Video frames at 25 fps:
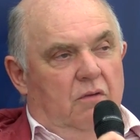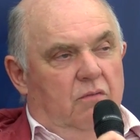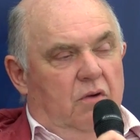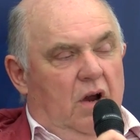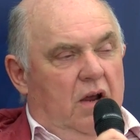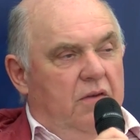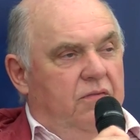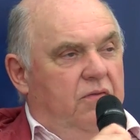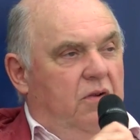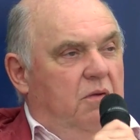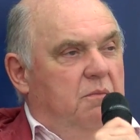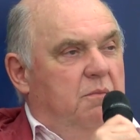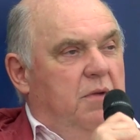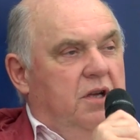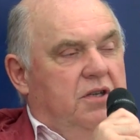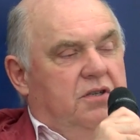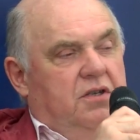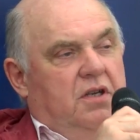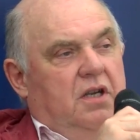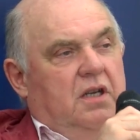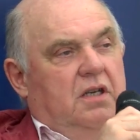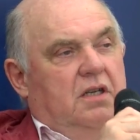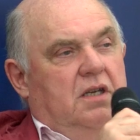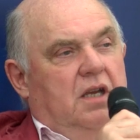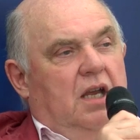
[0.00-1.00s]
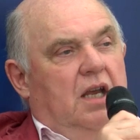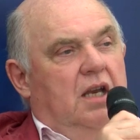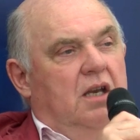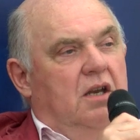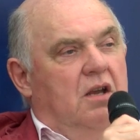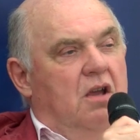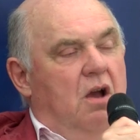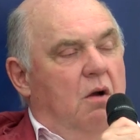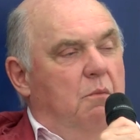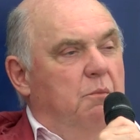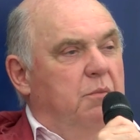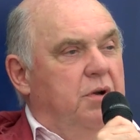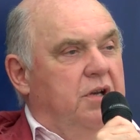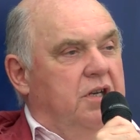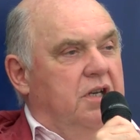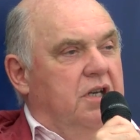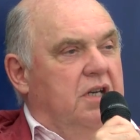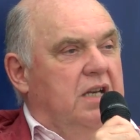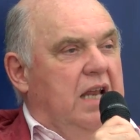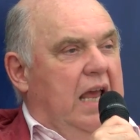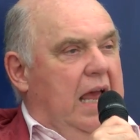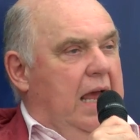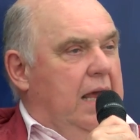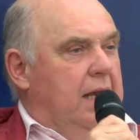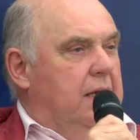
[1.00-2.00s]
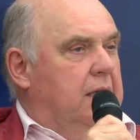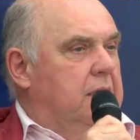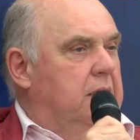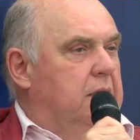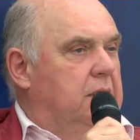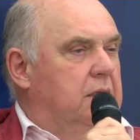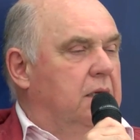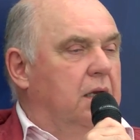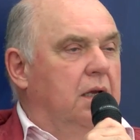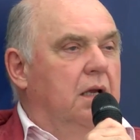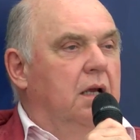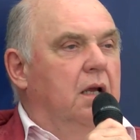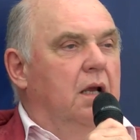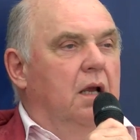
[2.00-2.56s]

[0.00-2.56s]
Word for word: rifle musket in competent hands